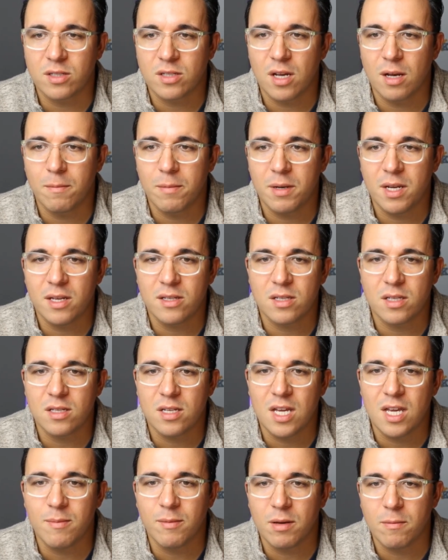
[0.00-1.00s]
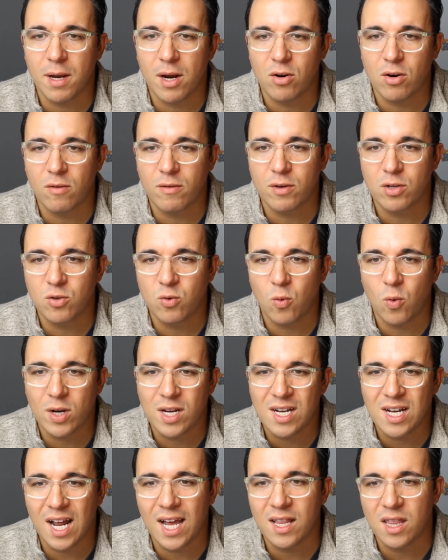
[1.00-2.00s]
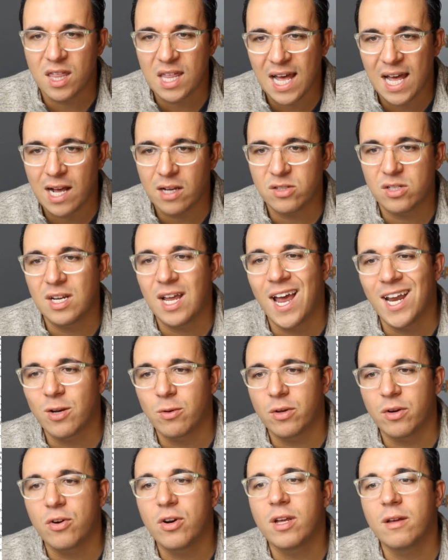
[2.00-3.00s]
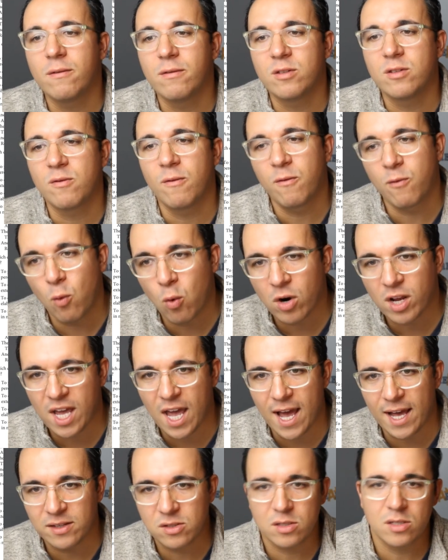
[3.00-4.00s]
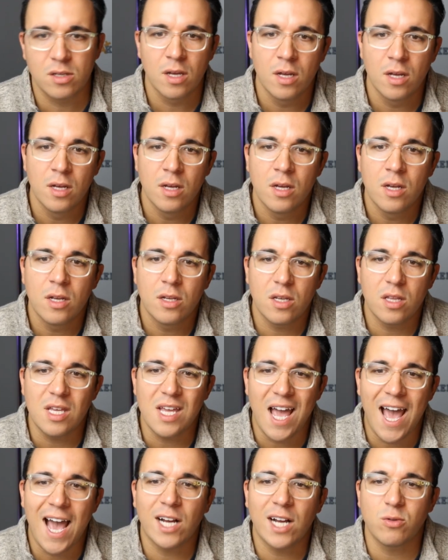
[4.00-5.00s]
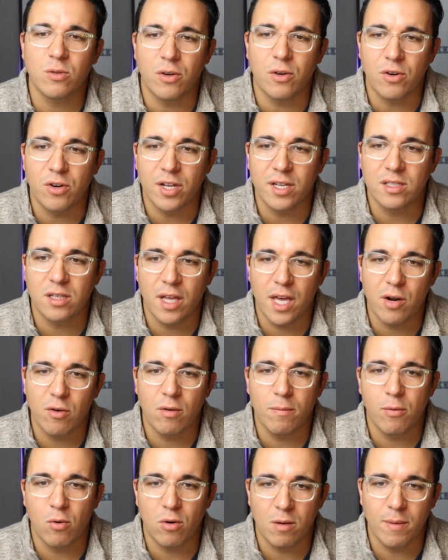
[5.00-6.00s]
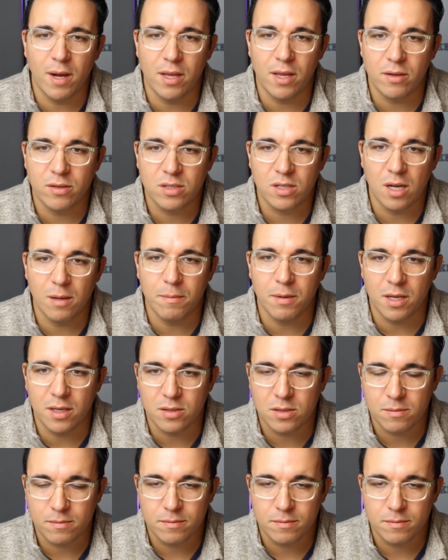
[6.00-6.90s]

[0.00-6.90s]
companies, the team compared over 29,000 annual earnings forecasts to the actual earnings later reported by those companies.